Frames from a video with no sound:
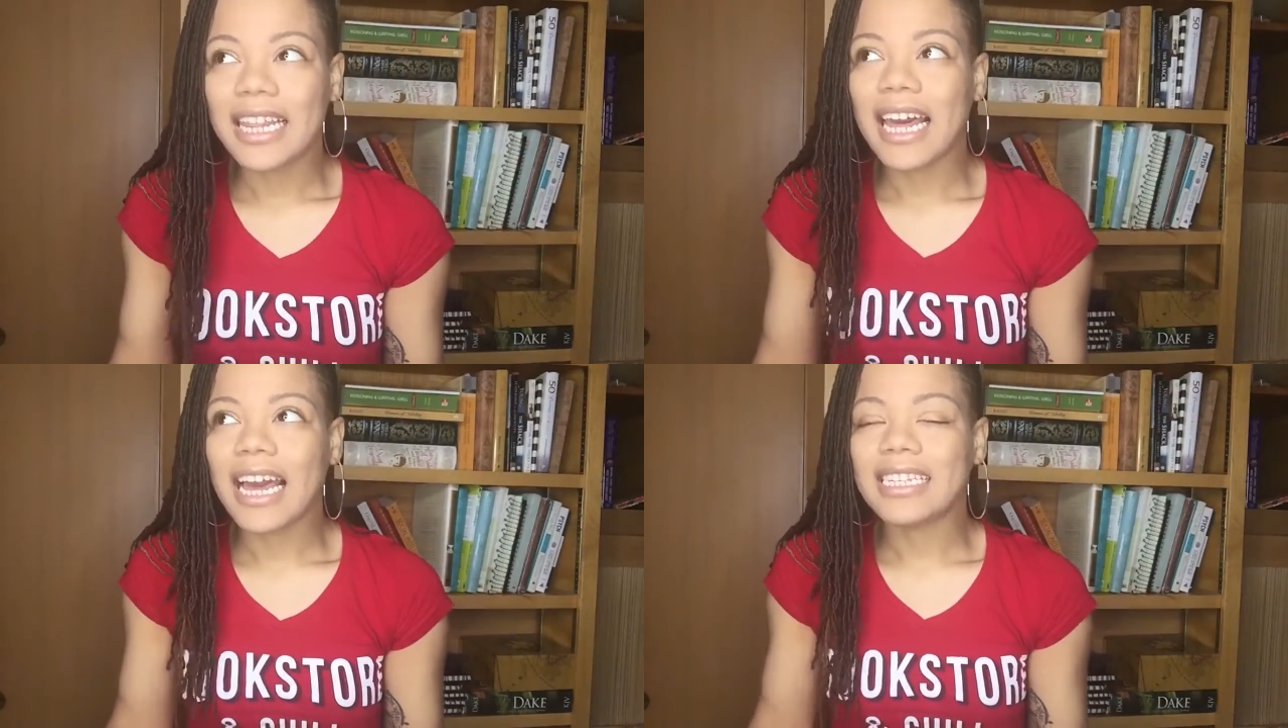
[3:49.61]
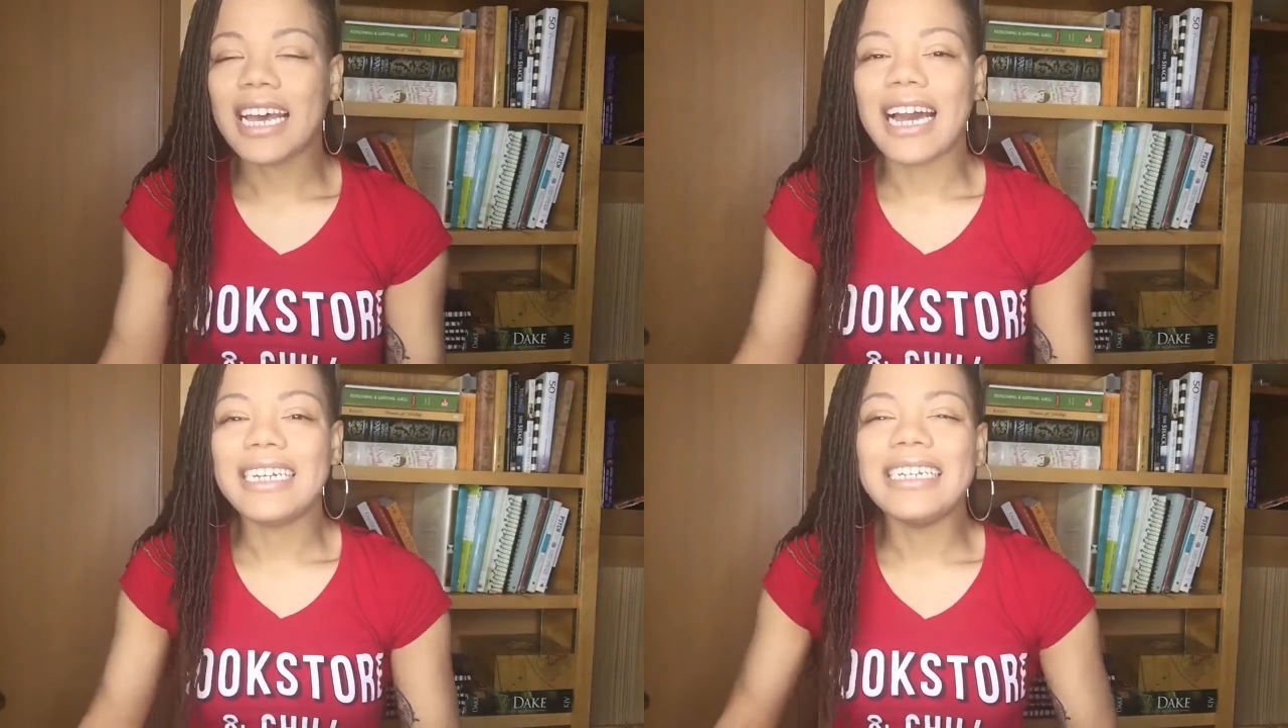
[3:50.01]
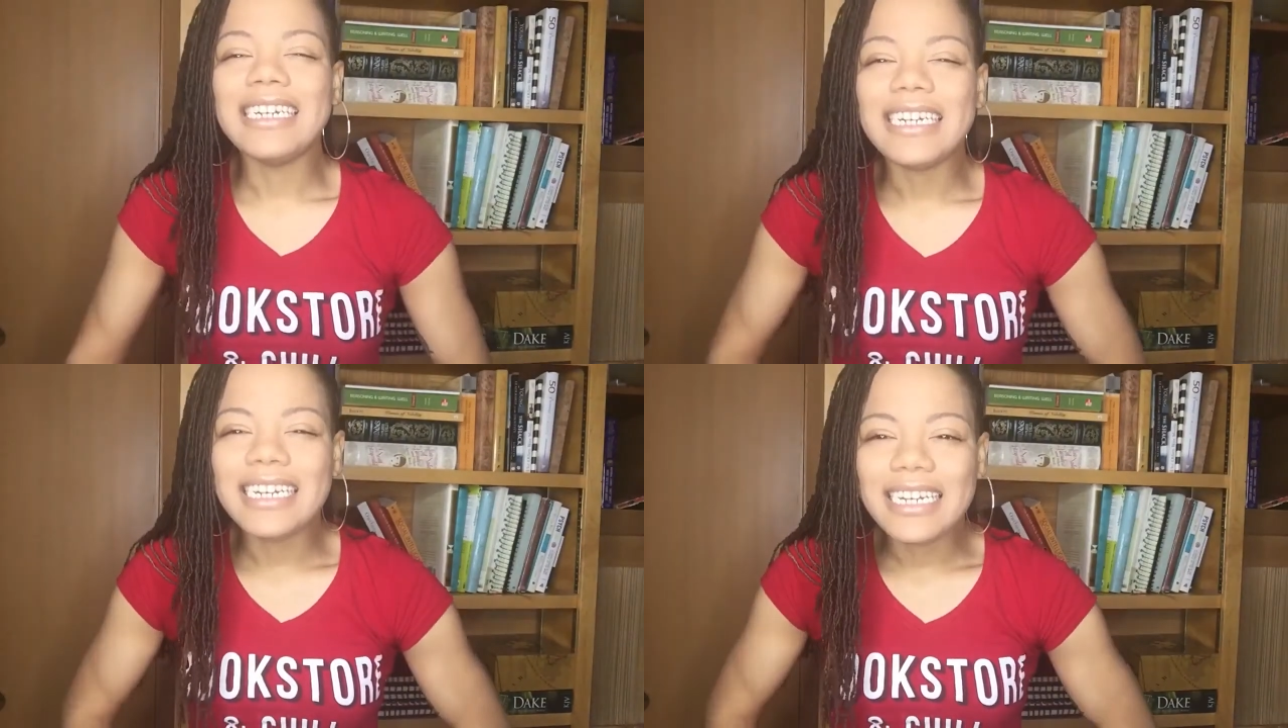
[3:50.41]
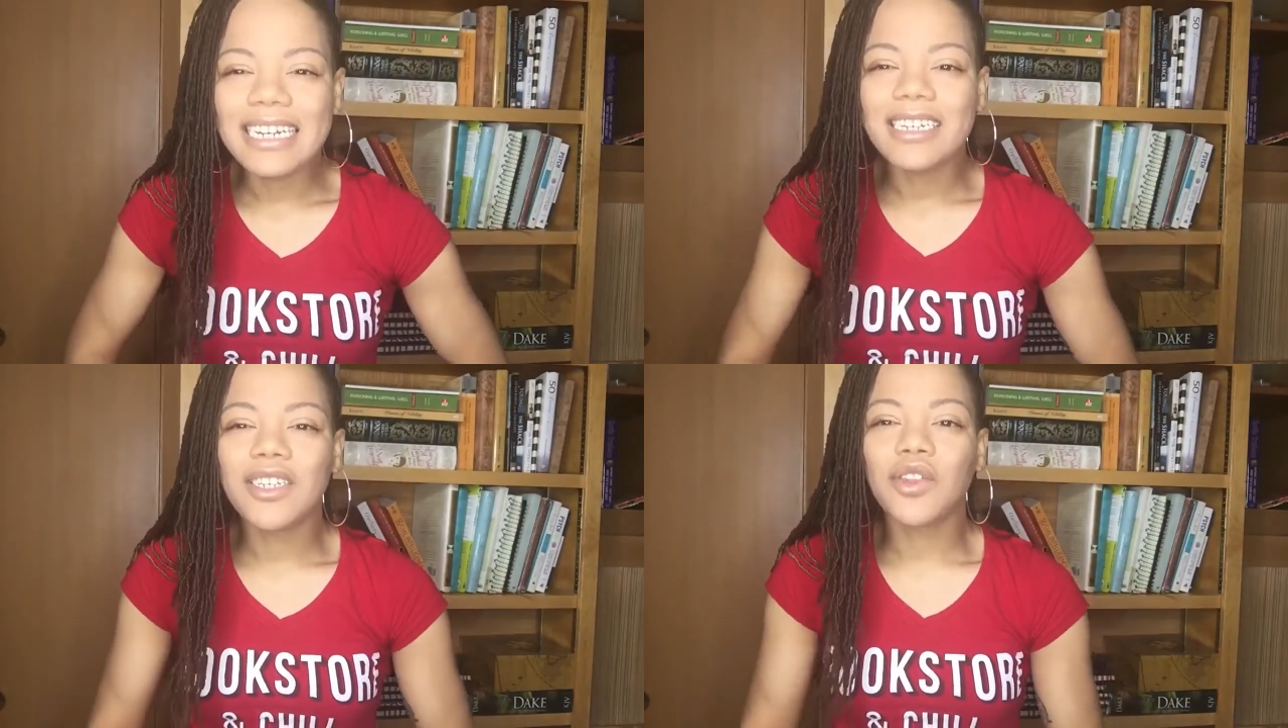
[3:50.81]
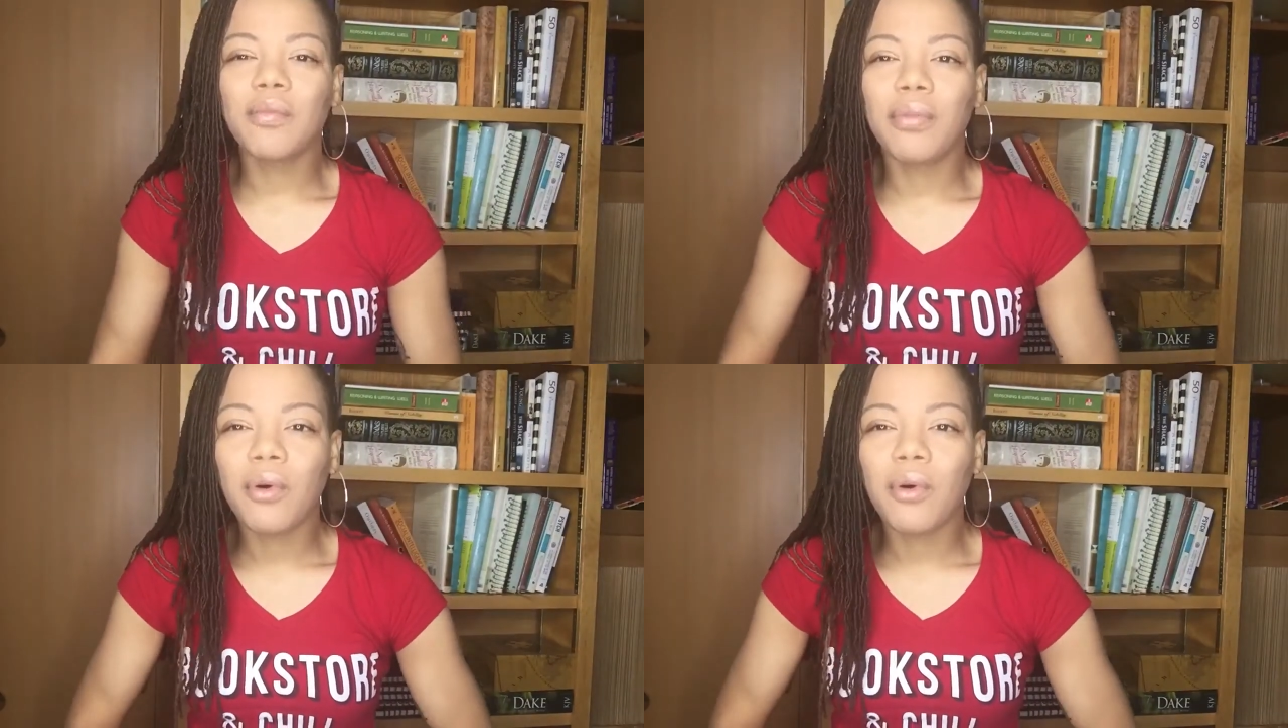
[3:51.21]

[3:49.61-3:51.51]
that I need to the